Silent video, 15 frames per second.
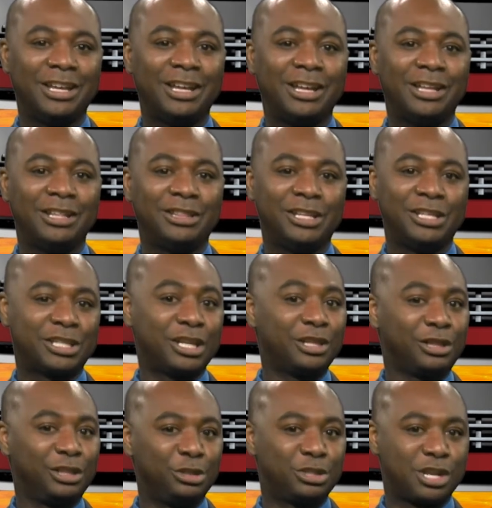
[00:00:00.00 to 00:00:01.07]
This
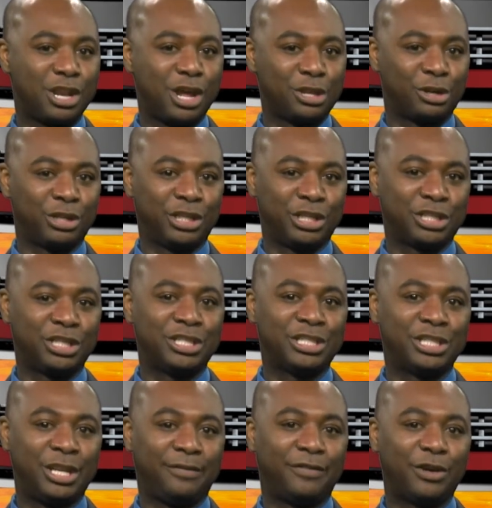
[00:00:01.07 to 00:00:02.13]
concludes another edition of
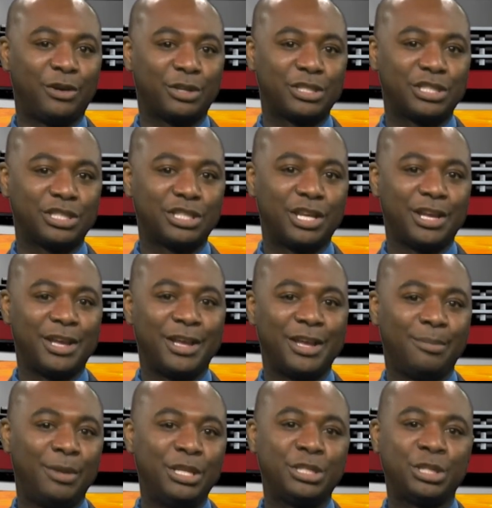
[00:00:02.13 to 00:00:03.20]
City Focus.
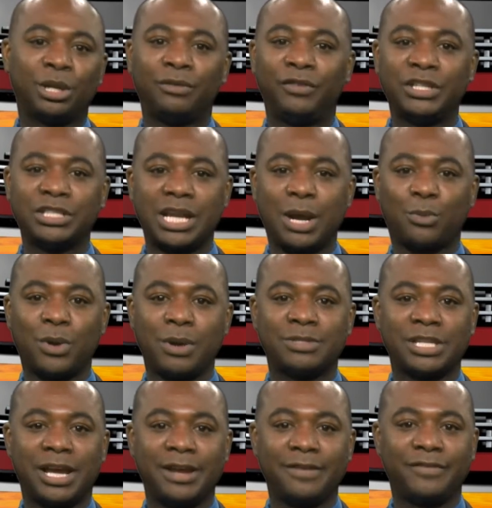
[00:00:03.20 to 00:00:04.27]
Be sure to visit our
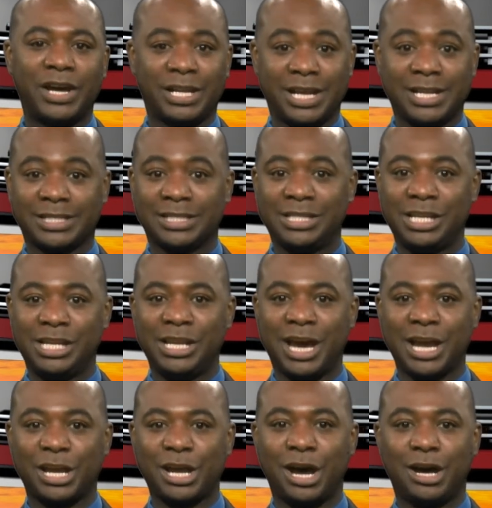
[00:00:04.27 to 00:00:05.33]
website,
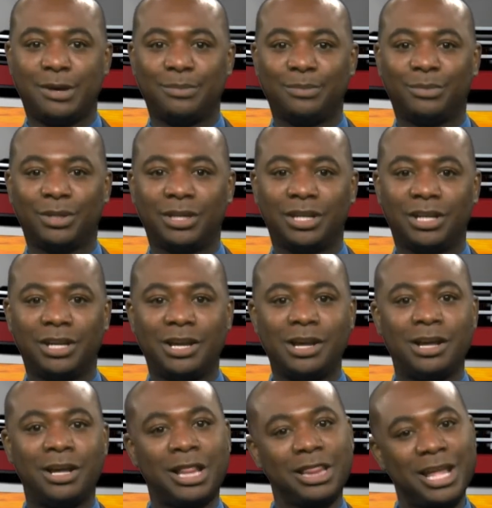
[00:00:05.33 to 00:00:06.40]
valdostacity.com.
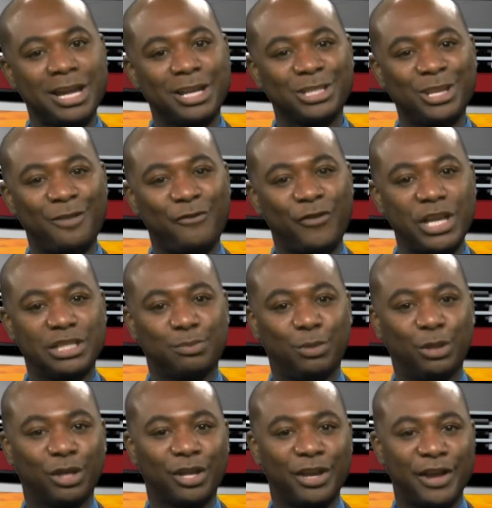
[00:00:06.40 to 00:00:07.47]
Like us on
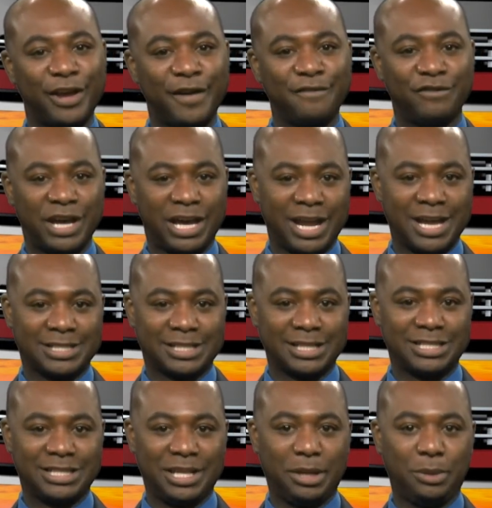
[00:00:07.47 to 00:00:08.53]
Facebook, Valdosta
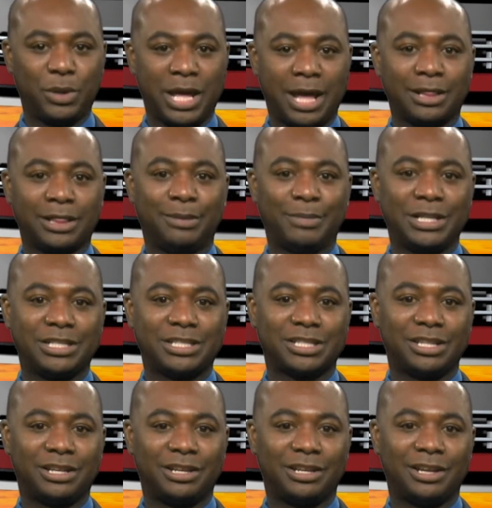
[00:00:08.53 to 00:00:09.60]
City Without Limits.
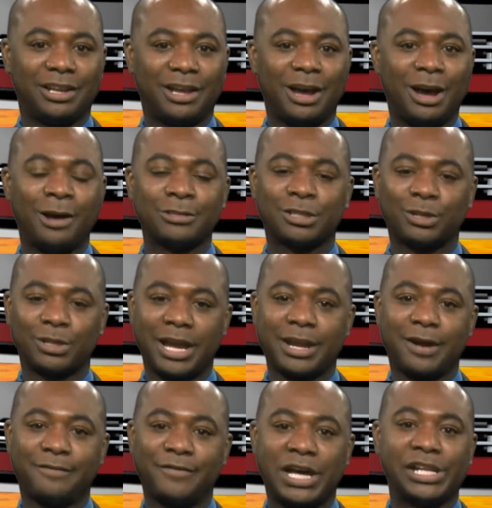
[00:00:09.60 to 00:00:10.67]
Also like
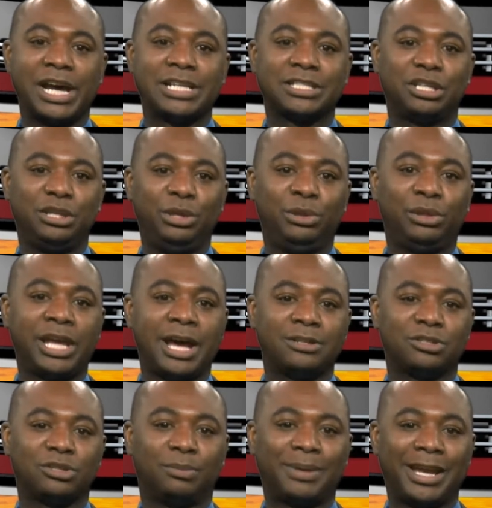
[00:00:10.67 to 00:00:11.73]
our Valdosta Youth
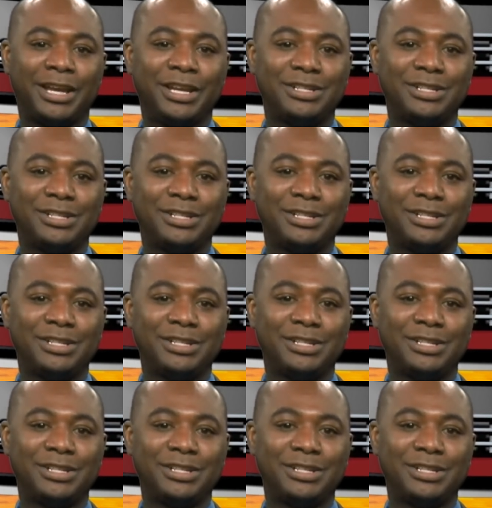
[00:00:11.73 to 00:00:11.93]
Council page.